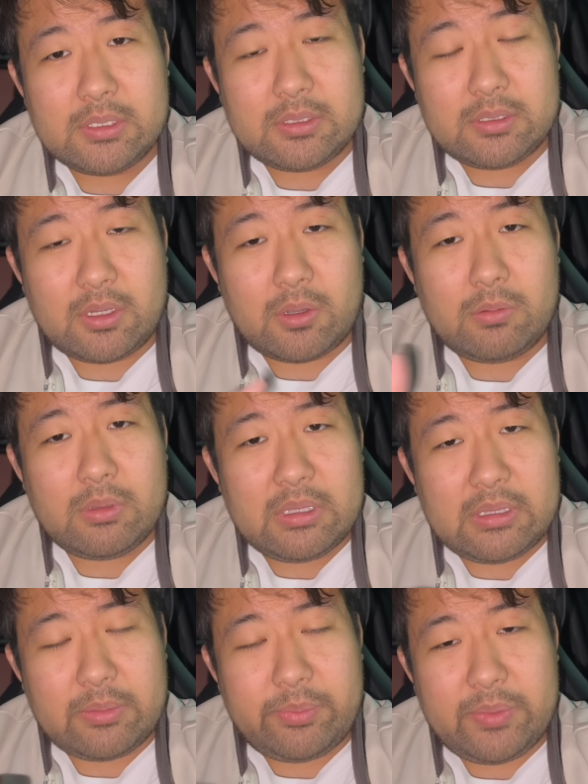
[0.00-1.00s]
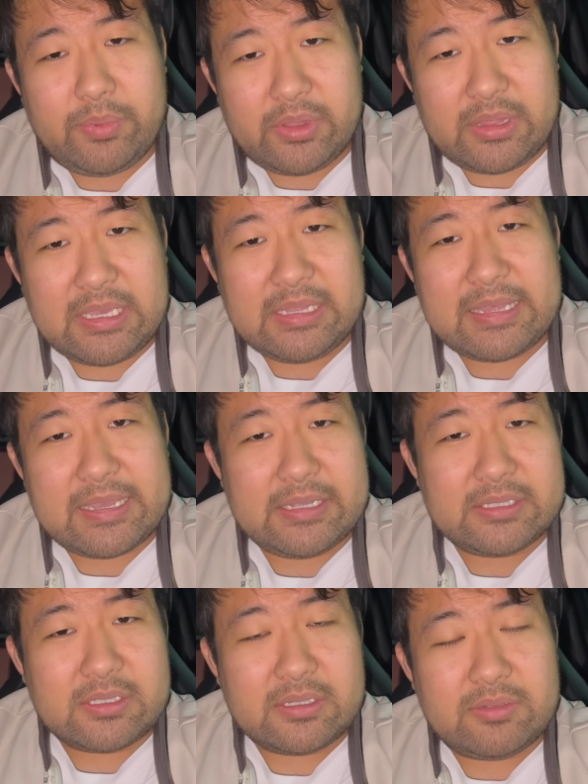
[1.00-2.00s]
You know, uh, people think that
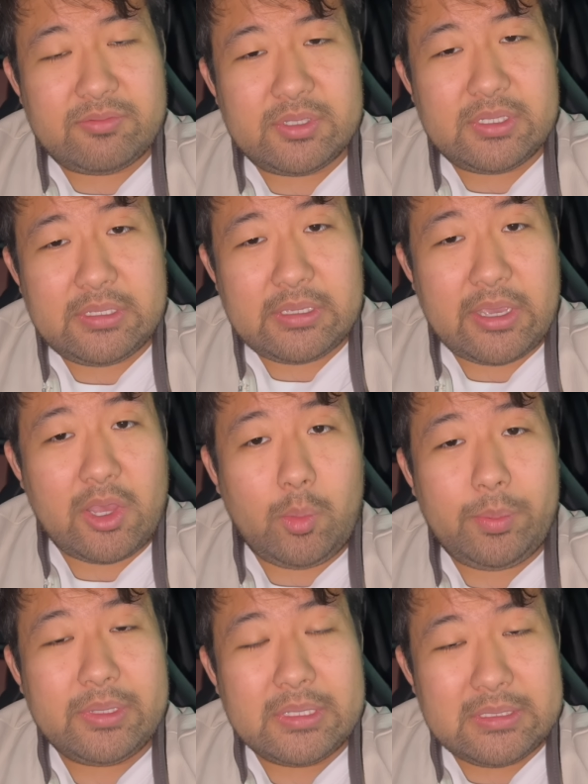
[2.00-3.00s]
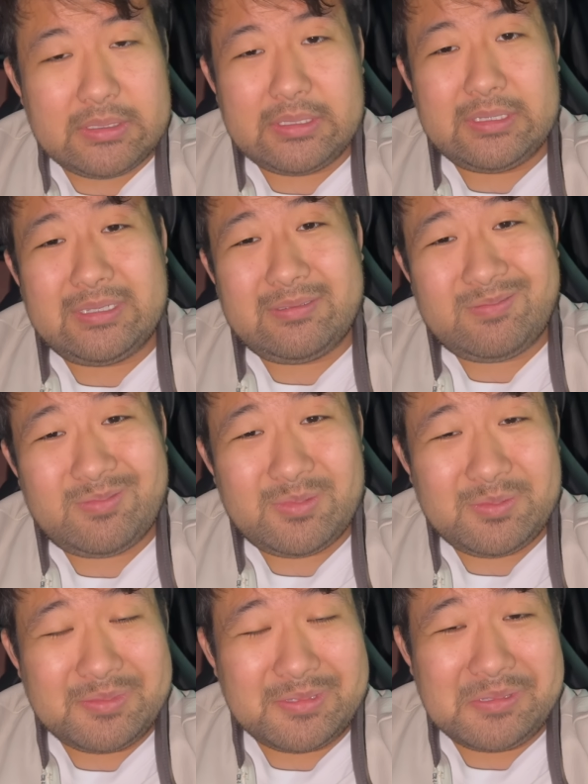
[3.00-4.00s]
it's going to really help uh,
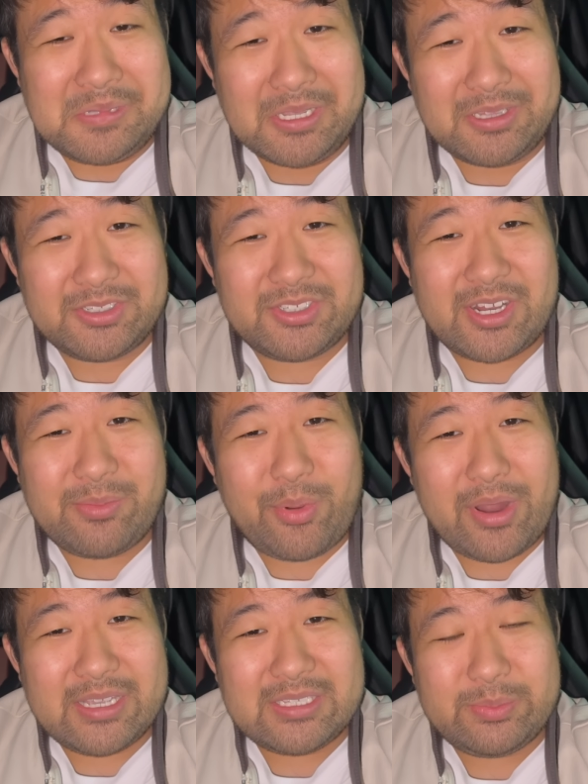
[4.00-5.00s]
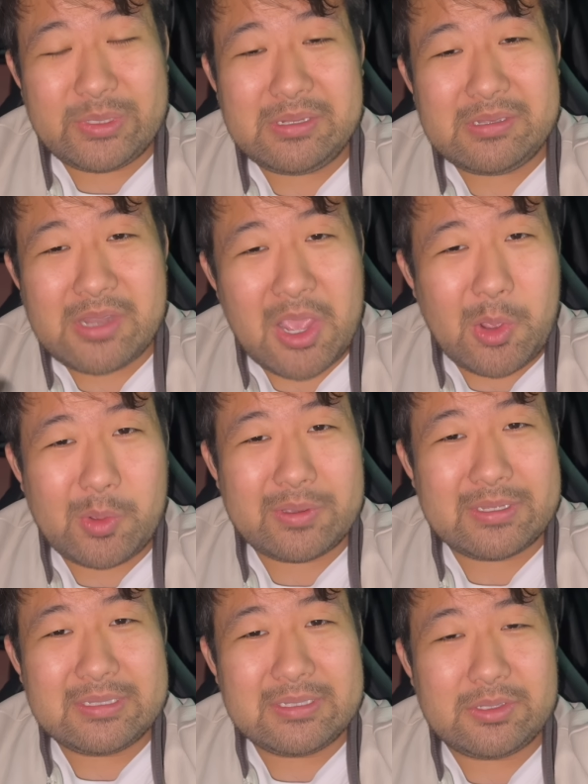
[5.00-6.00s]
the share price, but no,
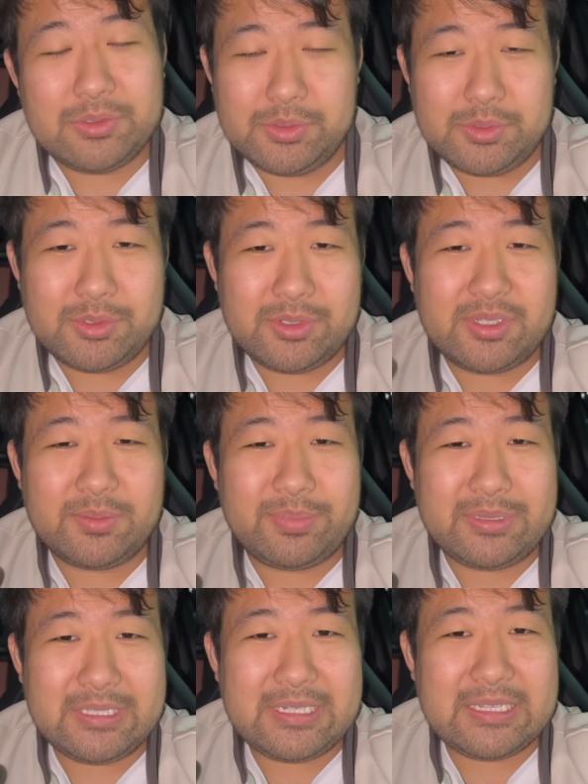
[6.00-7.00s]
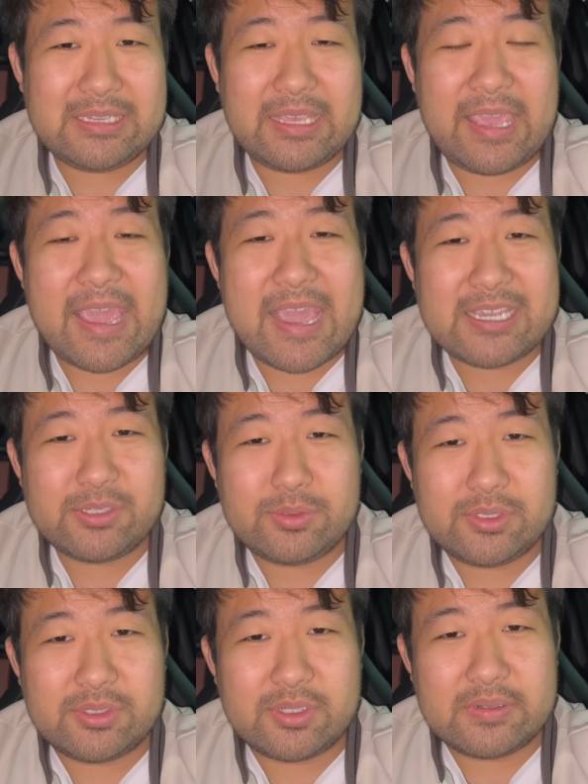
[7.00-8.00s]
it, you're depleting the cash
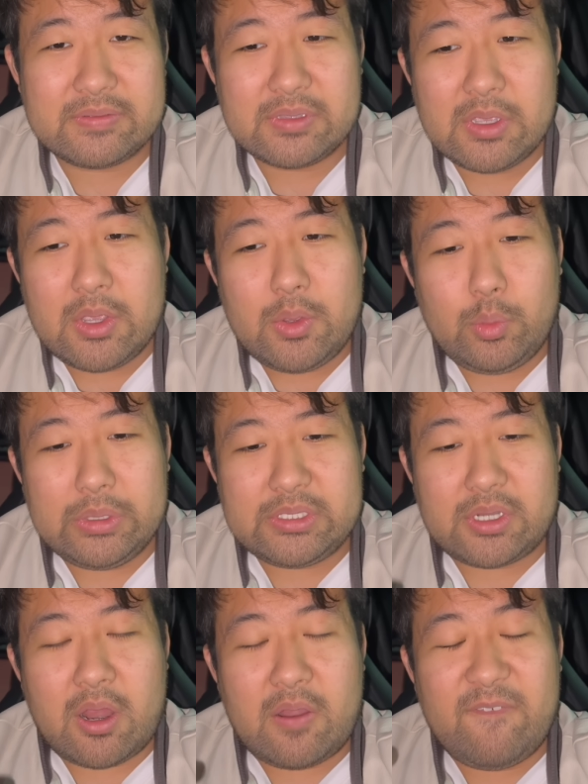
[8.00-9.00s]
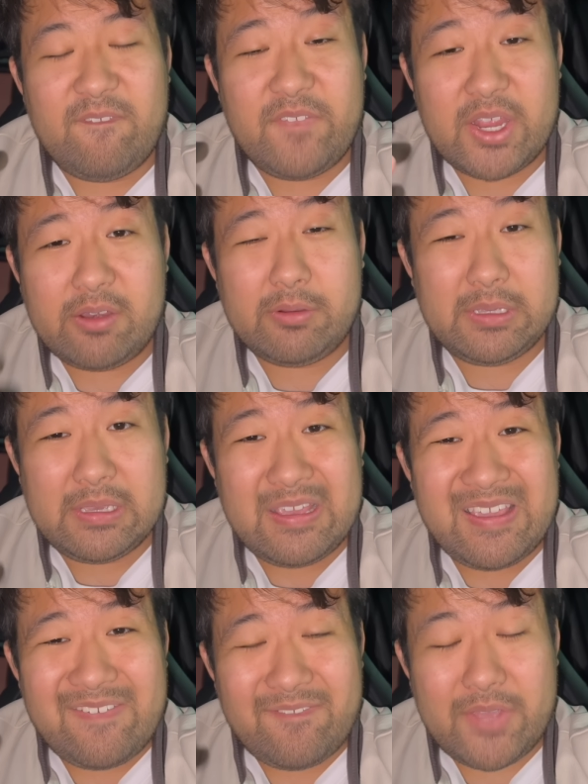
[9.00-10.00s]
reserves, which are very,
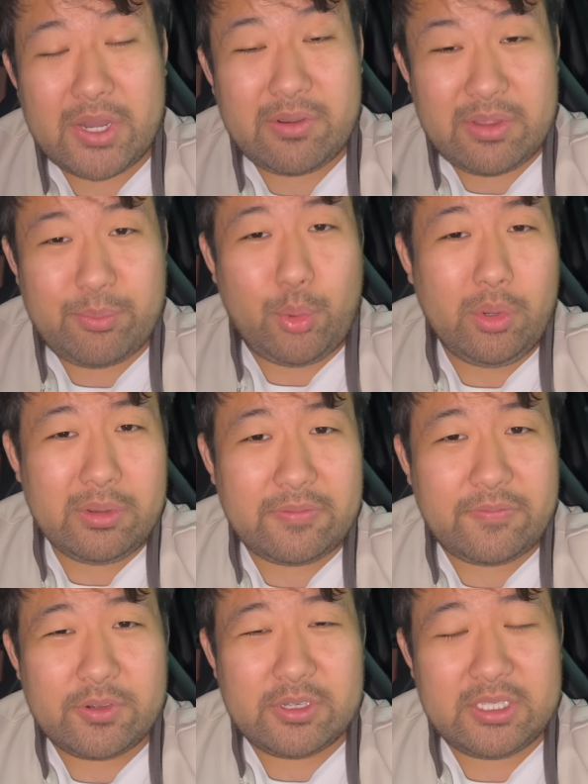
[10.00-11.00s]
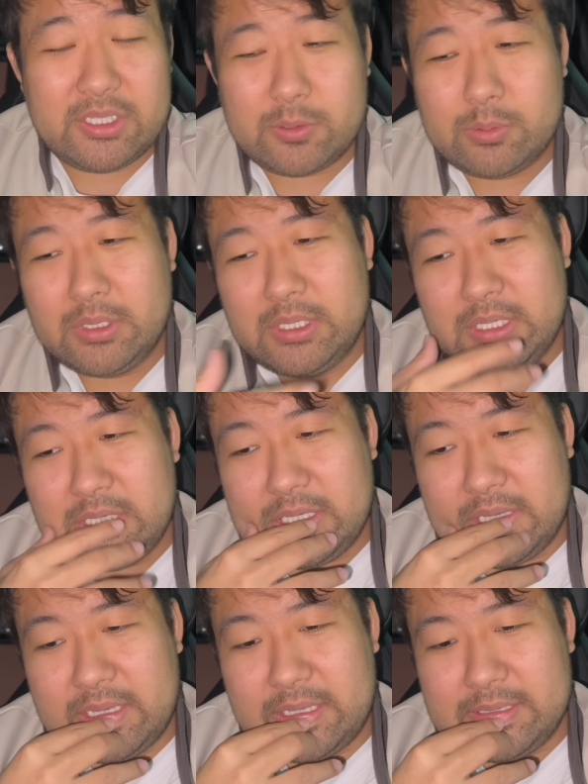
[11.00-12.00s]
very important for NIO.
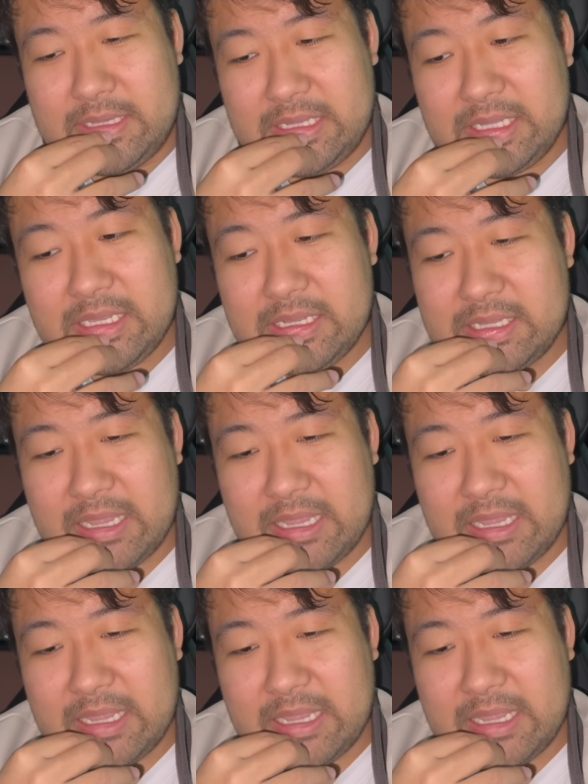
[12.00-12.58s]
Uh, they need the